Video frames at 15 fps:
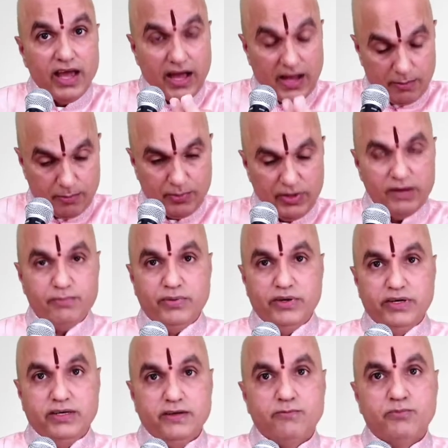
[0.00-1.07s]
a paper
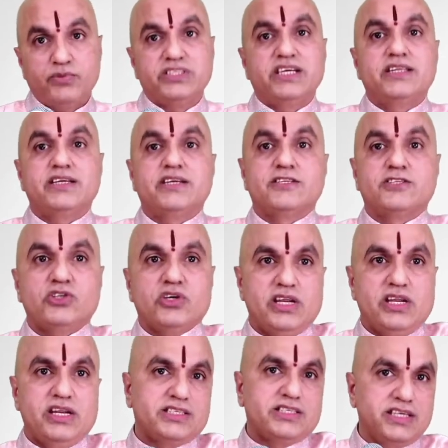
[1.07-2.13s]
presented a study
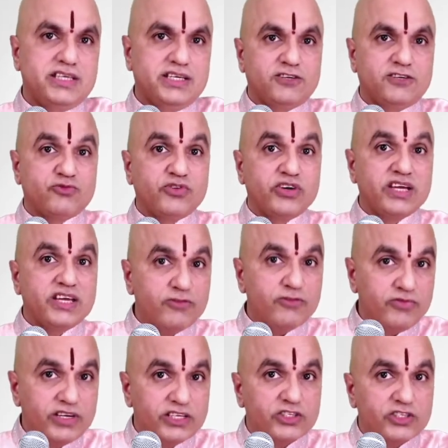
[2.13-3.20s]
that says that
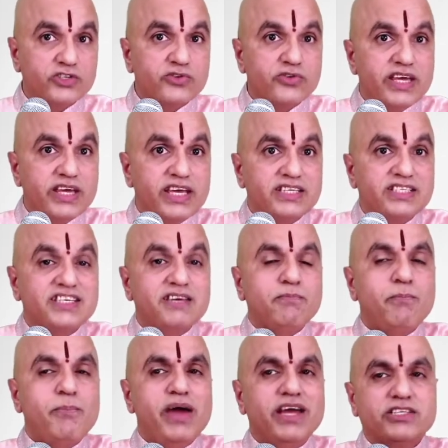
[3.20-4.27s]
forgiveness creates a
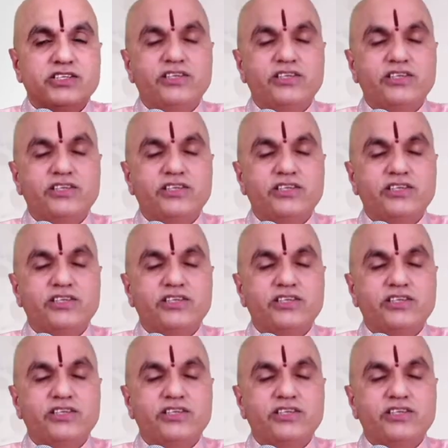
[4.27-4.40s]
better